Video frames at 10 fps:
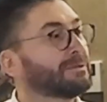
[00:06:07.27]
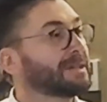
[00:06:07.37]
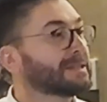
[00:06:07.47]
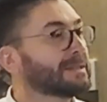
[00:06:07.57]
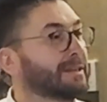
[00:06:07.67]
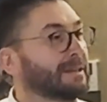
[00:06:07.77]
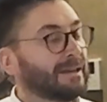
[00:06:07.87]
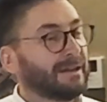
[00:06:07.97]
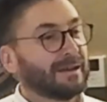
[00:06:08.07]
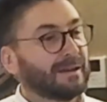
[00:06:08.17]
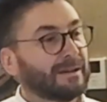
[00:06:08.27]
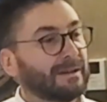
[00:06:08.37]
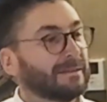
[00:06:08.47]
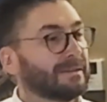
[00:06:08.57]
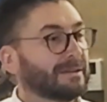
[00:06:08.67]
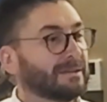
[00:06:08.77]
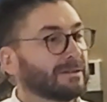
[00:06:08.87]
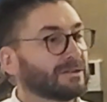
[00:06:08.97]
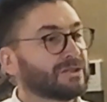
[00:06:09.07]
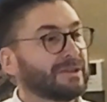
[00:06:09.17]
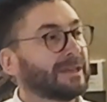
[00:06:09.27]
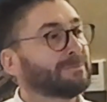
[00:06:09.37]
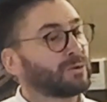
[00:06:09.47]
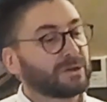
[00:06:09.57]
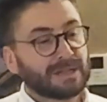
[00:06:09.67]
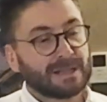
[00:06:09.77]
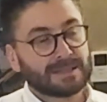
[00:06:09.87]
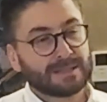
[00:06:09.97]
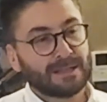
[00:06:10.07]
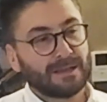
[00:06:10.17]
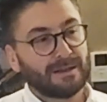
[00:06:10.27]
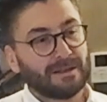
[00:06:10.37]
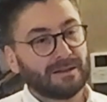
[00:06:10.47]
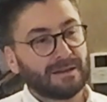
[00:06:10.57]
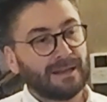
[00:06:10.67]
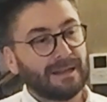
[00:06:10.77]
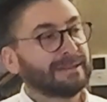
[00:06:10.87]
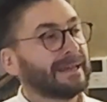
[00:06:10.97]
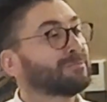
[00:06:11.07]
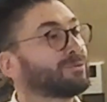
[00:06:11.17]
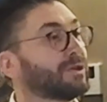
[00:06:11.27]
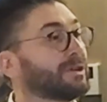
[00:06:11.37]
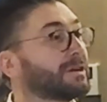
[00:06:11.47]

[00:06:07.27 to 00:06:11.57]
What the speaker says: queries in their standard process let that